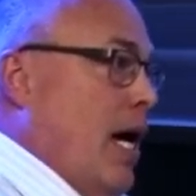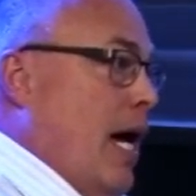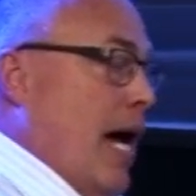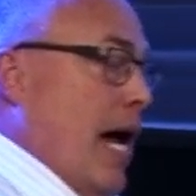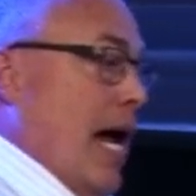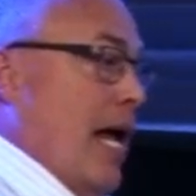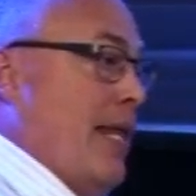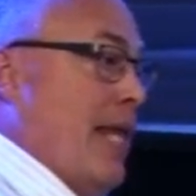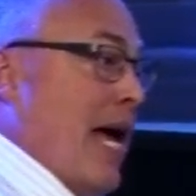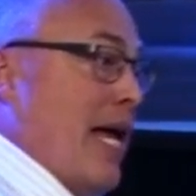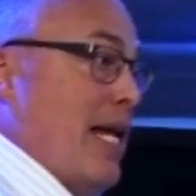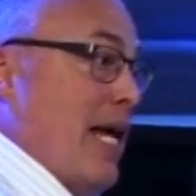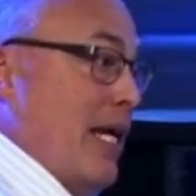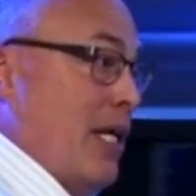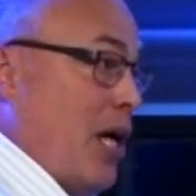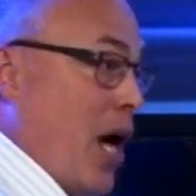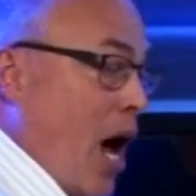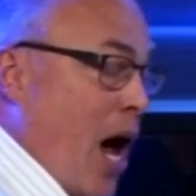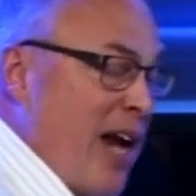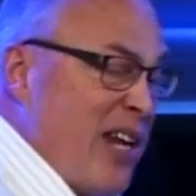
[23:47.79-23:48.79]
And that and
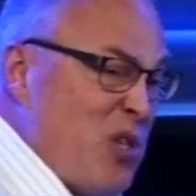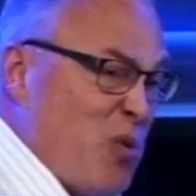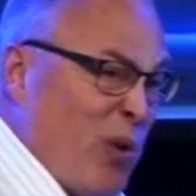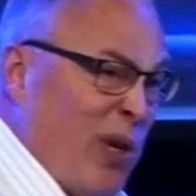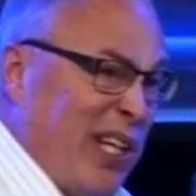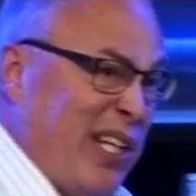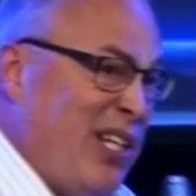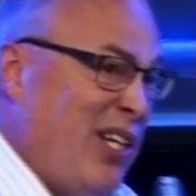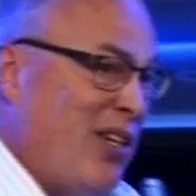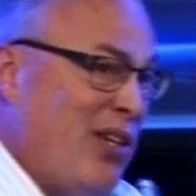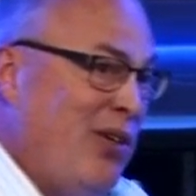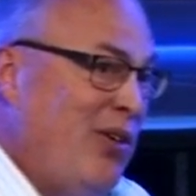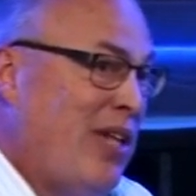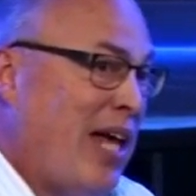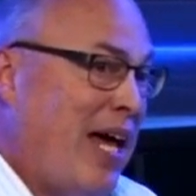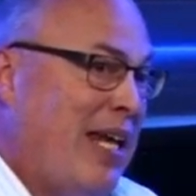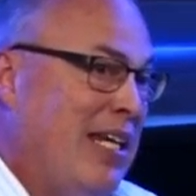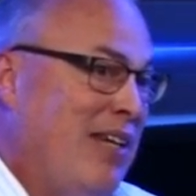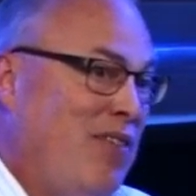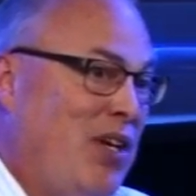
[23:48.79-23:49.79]
God is willing to do
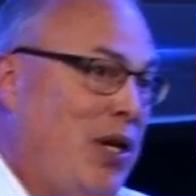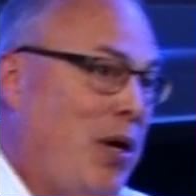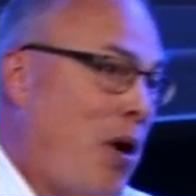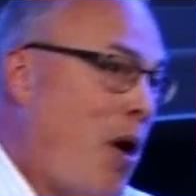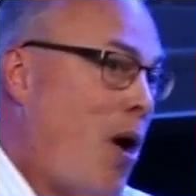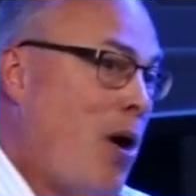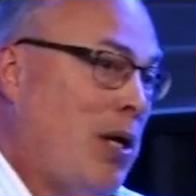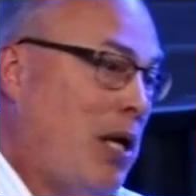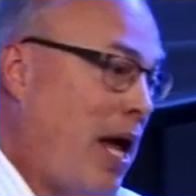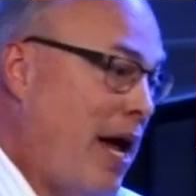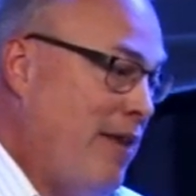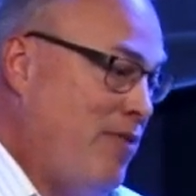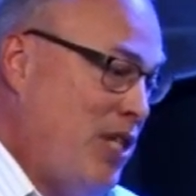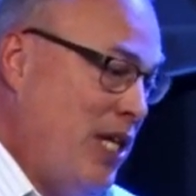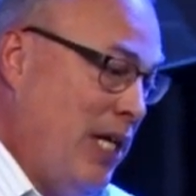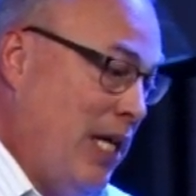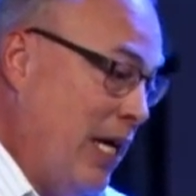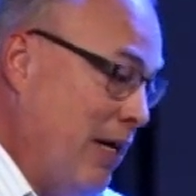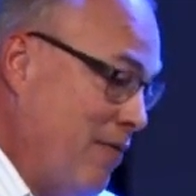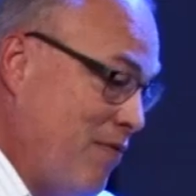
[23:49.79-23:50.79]
that even in our lives.
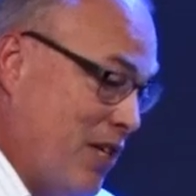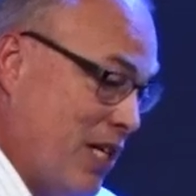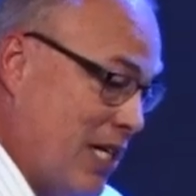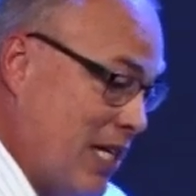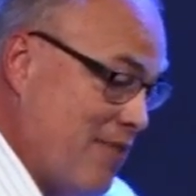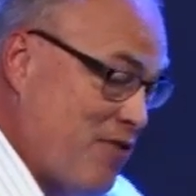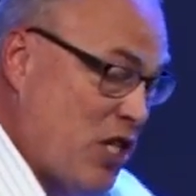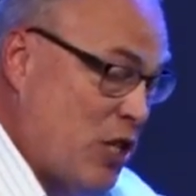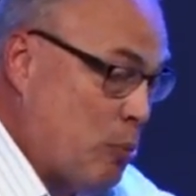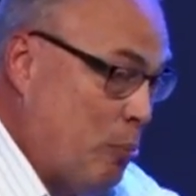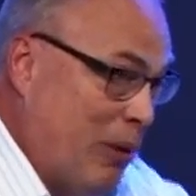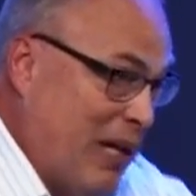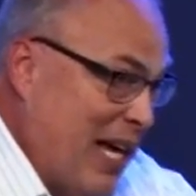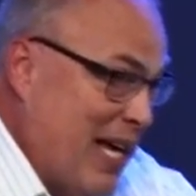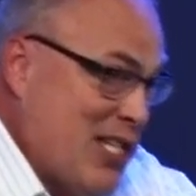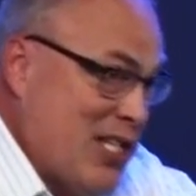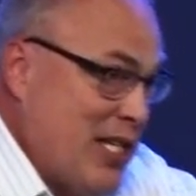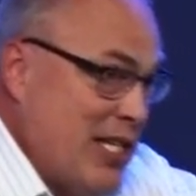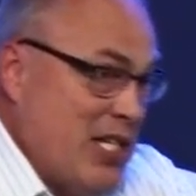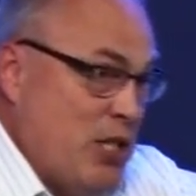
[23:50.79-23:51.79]
He give, gives us
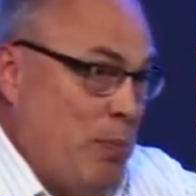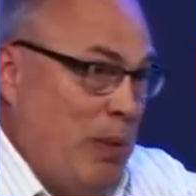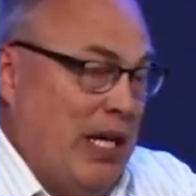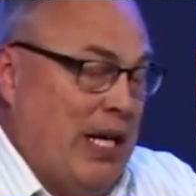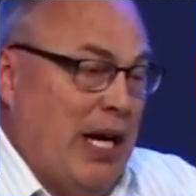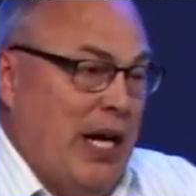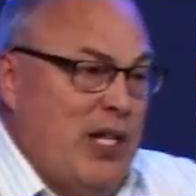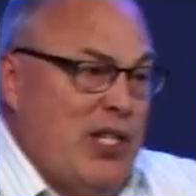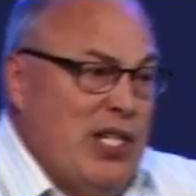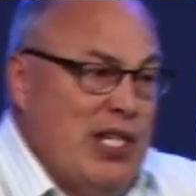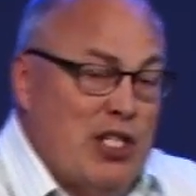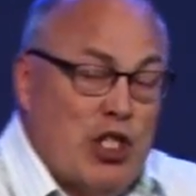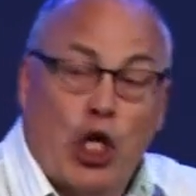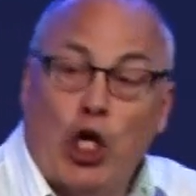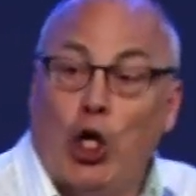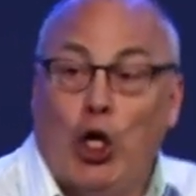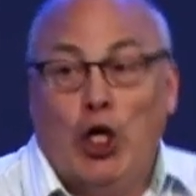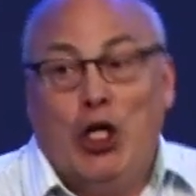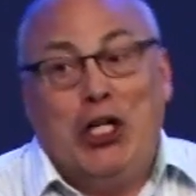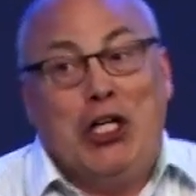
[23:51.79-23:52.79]
blessings because he's a
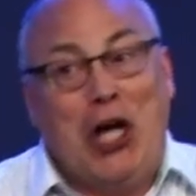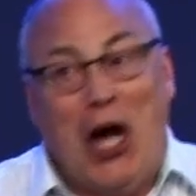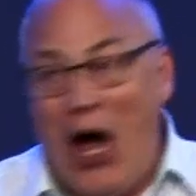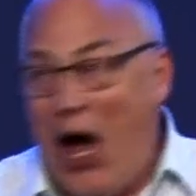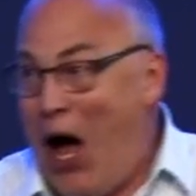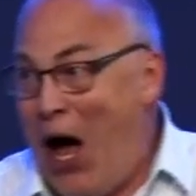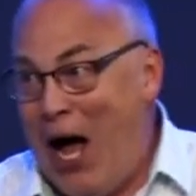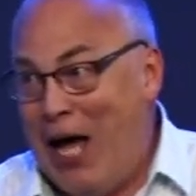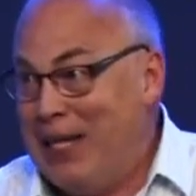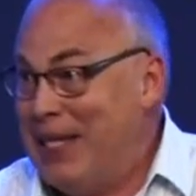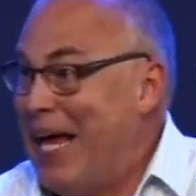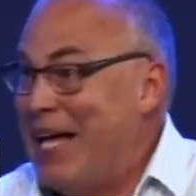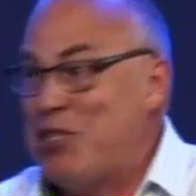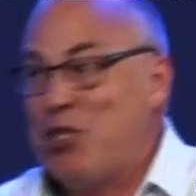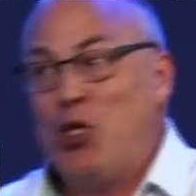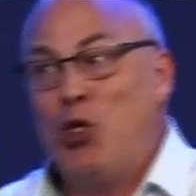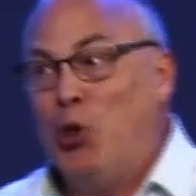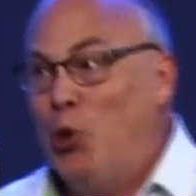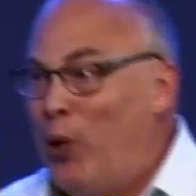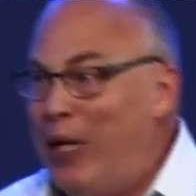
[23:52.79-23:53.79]
good God. That's
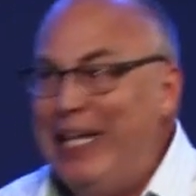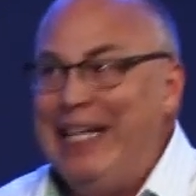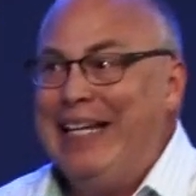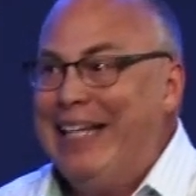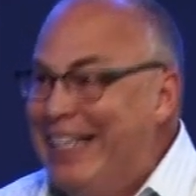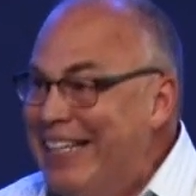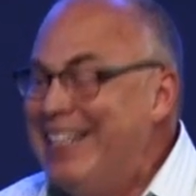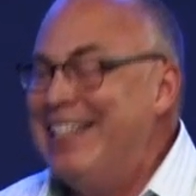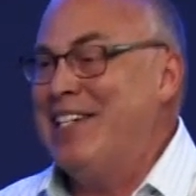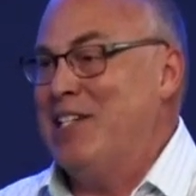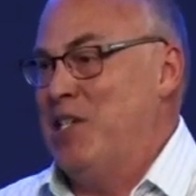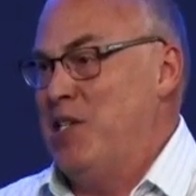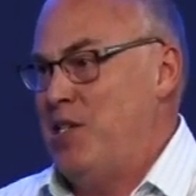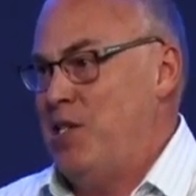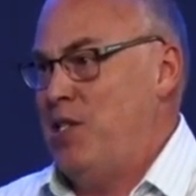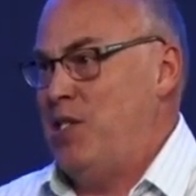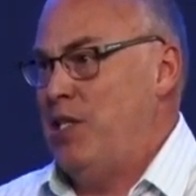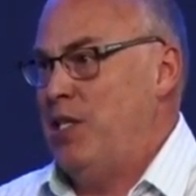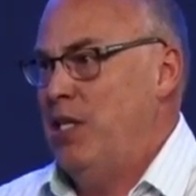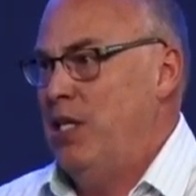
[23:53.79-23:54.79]
who he
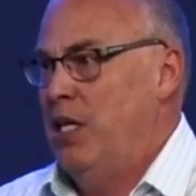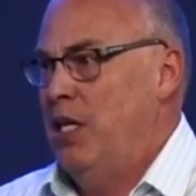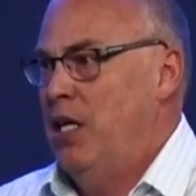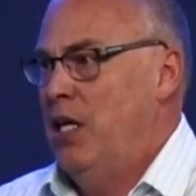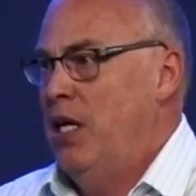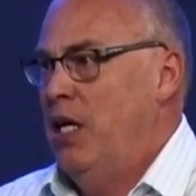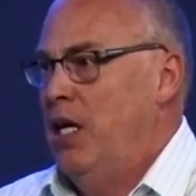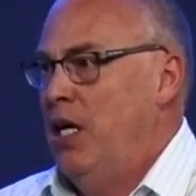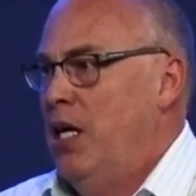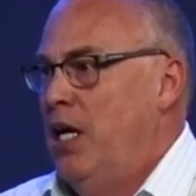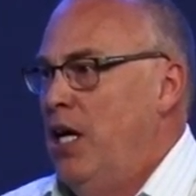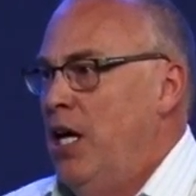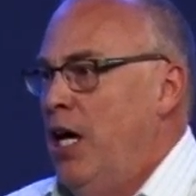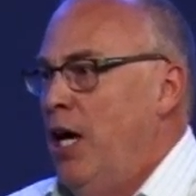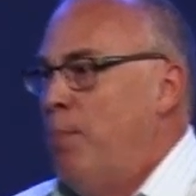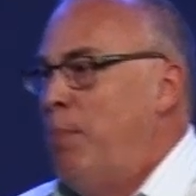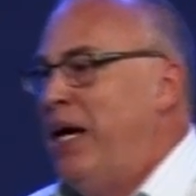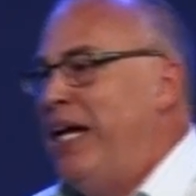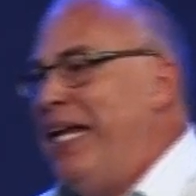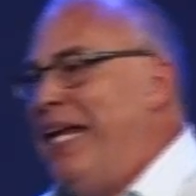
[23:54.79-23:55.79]
is. But